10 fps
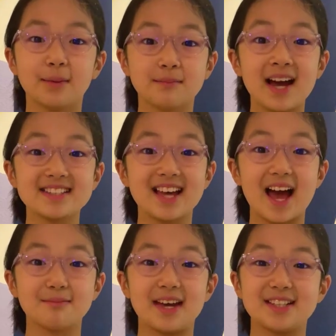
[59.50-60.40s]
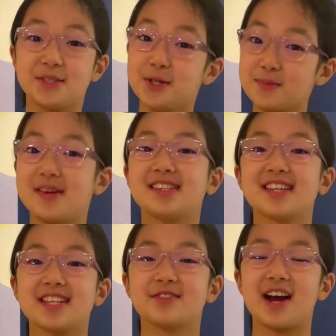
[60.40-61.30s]
My dad made 2
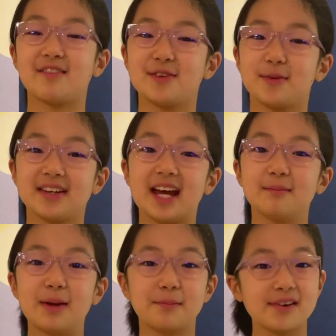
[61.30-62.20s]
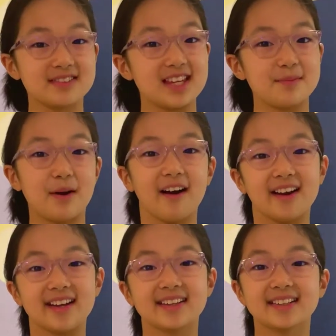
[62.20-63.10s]
pizzas for everyone at my birthday party.